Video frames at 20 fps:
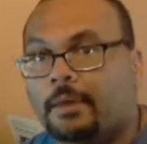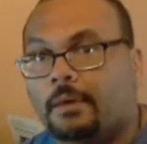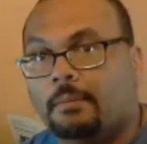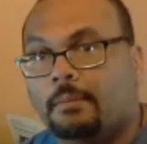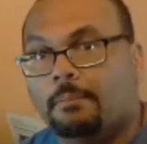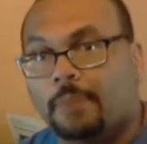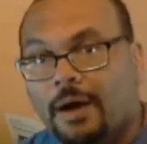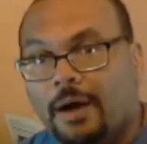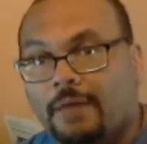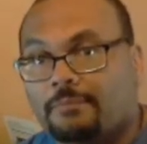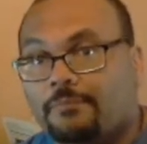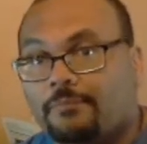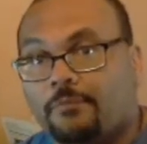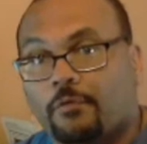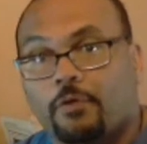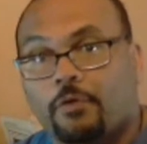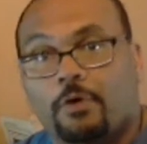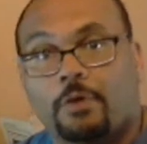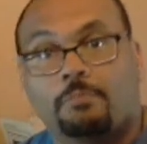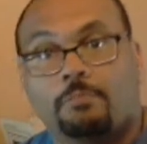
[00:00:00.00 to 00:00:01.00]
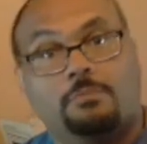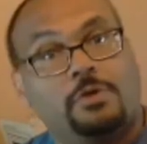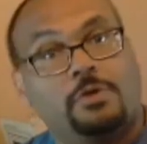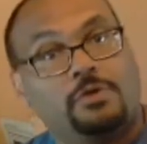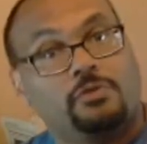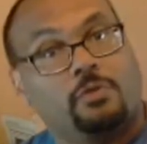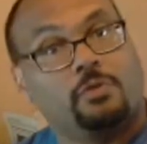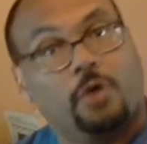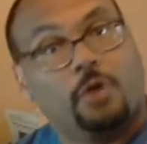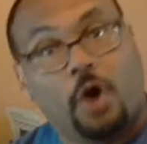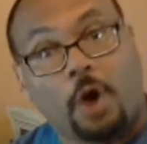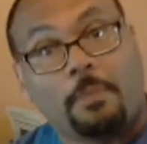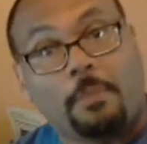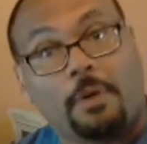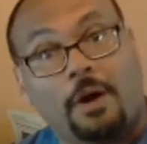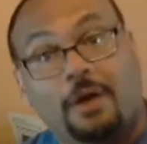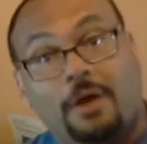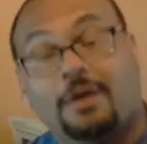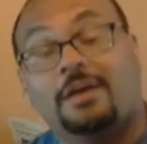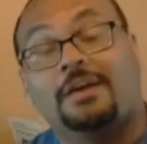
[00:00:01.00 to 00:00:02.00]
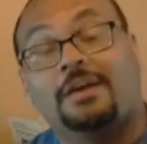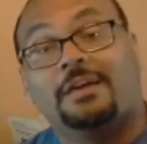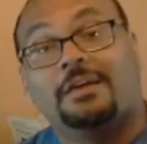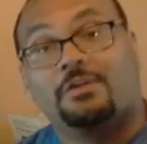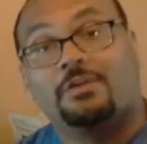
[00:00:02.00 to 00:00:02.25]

But for Mr. Harbaugh,